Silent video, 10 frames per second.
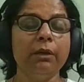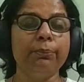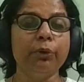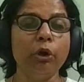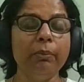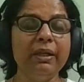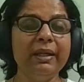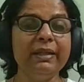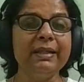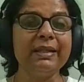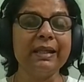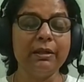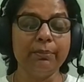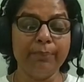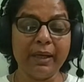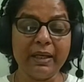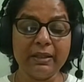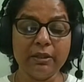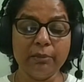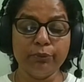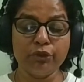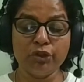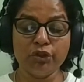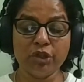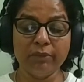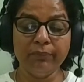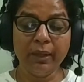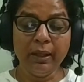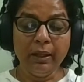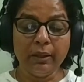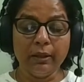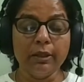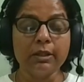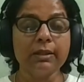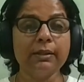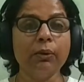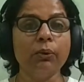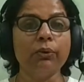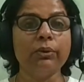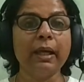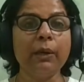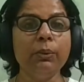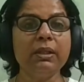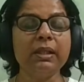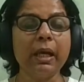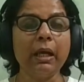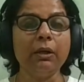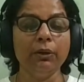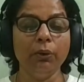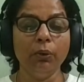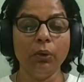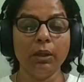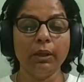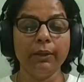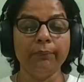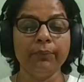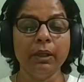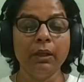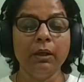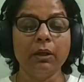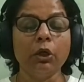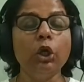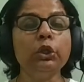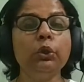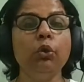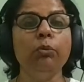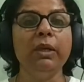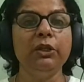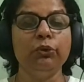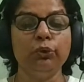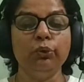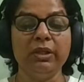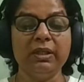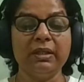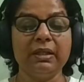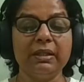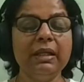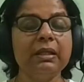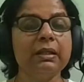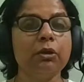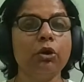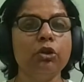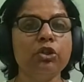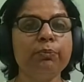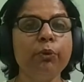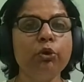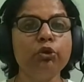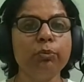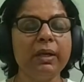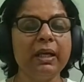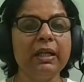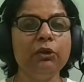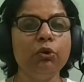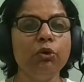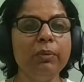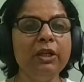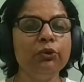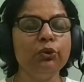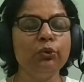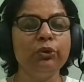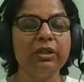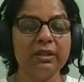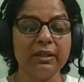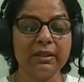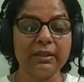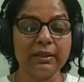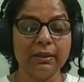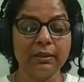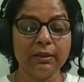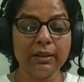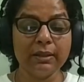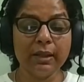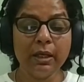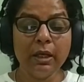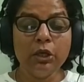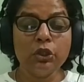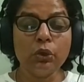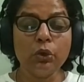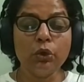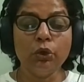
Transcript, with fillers: prominence and a place and a position uh, so they will say, you know, um, God told me to do this, this, this. Or uh, God spoke to me and He told me to do this, this, uh, this. So you